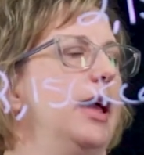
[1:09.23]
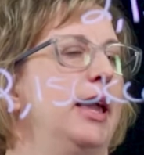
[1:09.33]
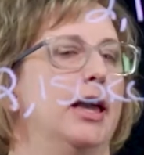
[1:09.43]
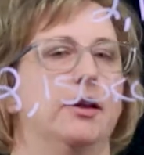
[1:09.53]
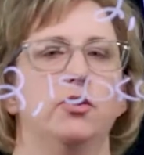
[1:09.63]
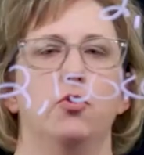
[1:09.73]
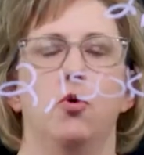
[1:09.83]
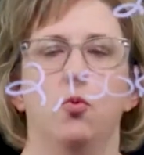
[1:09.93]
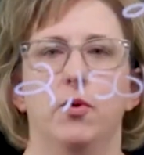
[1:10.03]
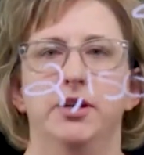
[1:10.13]
And
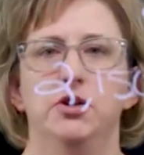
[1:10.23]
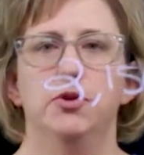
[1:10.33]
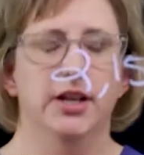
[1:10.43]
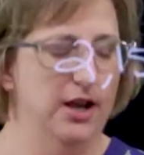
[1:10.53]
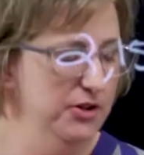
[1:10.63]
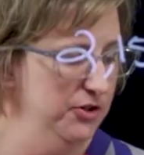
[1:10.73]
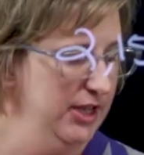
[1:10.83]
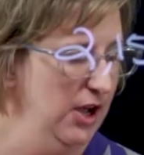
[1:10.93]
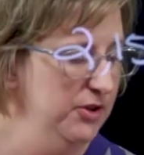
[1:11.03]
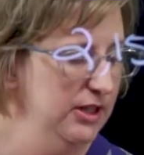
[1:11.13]
when you get out your
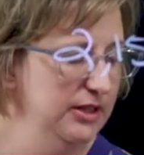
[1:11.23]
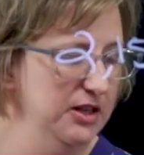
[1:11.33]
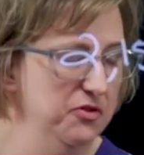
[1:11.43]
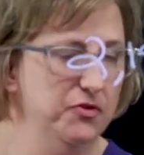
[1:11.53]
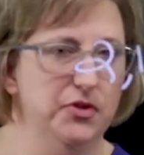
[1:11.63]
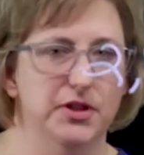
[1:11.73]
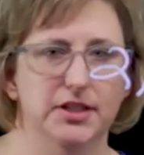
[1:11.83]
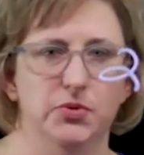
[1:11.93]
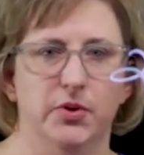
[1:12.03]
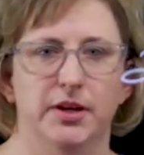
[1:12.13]
calculator for
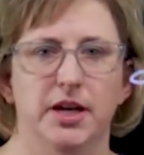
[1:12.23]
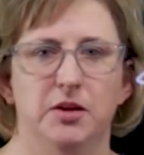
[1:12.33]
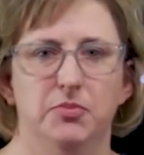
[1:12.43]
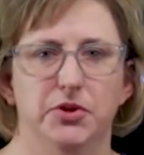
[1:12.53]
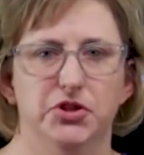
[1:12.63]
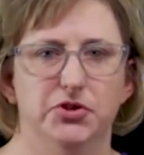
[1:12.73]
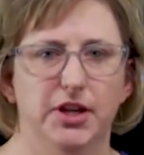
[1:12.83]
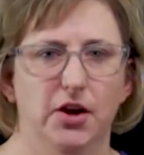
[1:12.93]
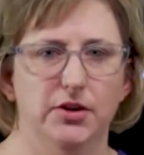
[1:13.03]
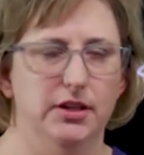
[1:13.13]
this one and put your
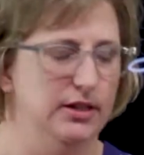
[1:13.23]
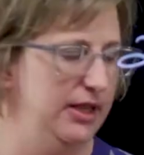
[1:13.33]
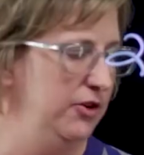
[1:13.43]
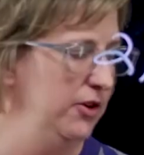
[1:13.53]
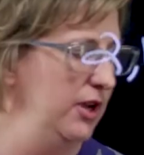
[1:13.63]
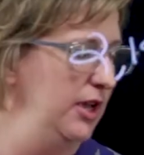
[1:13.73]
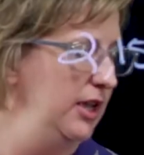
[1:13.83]
calculator